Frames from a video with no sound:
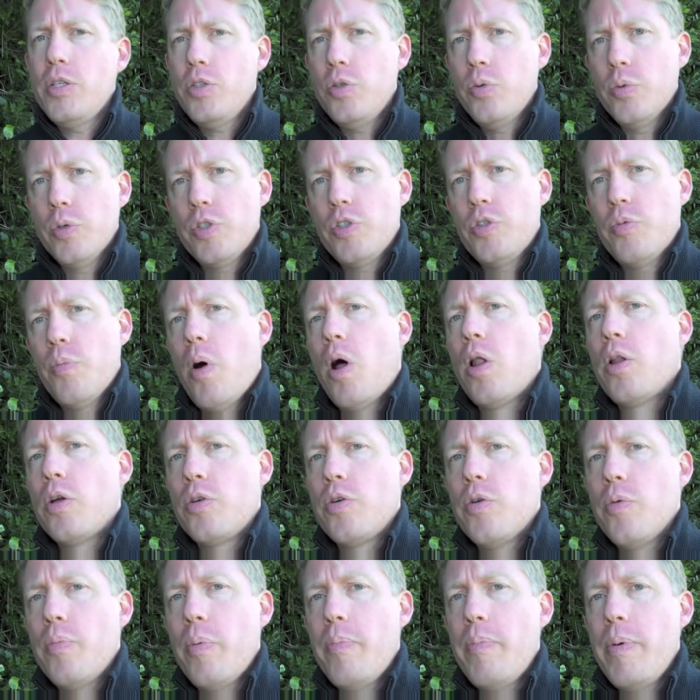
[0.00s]
to a smaller
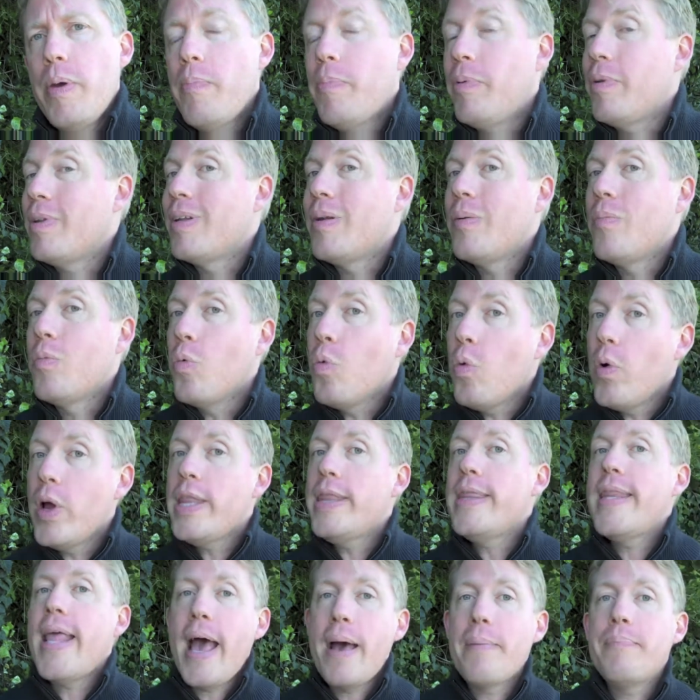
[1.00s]
group of people and
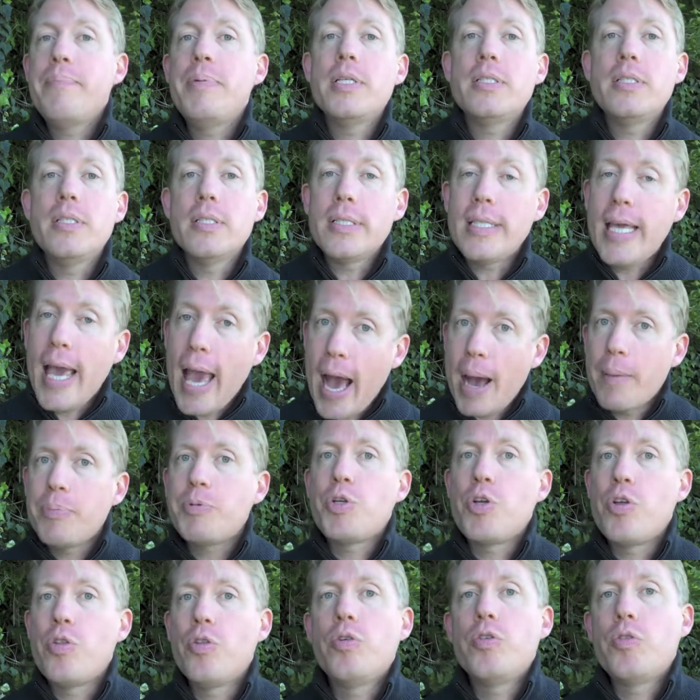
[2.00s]
win that business,
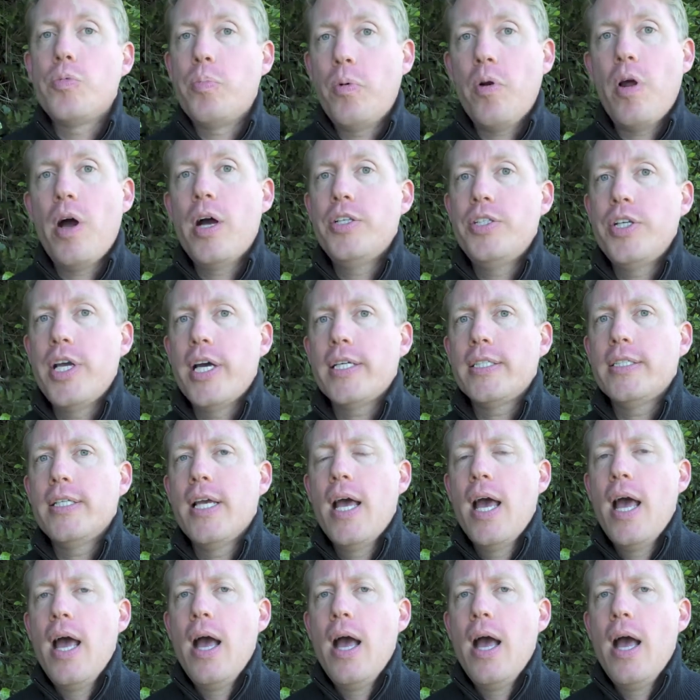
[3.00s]
capture those projects.